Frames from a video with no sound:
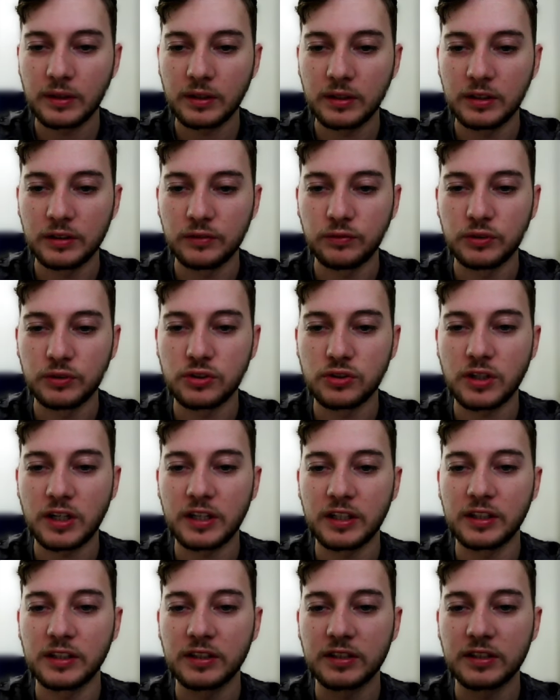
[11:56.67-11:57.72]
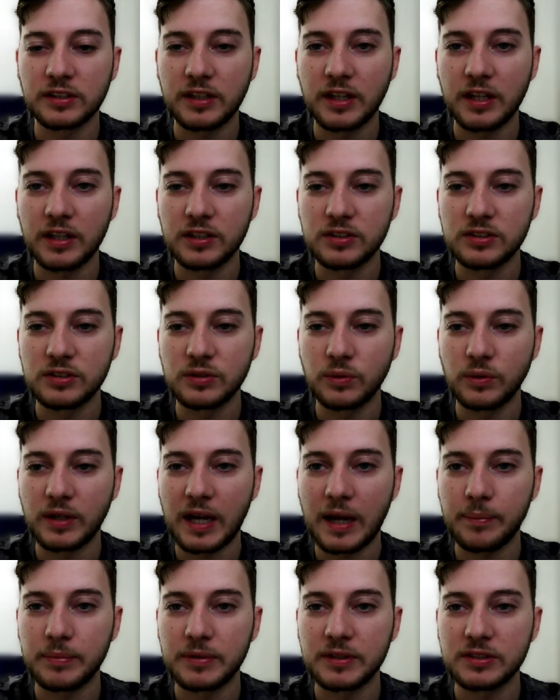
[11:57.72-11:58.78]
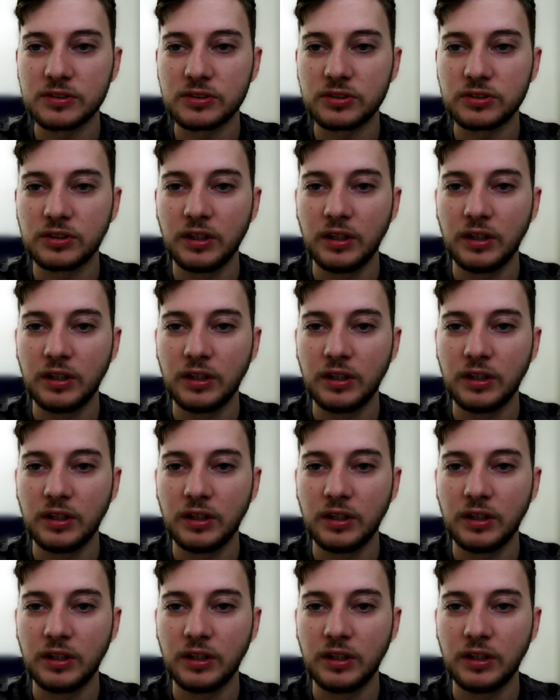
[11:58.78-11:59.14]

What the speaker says: If we try to click that, let's see what happens.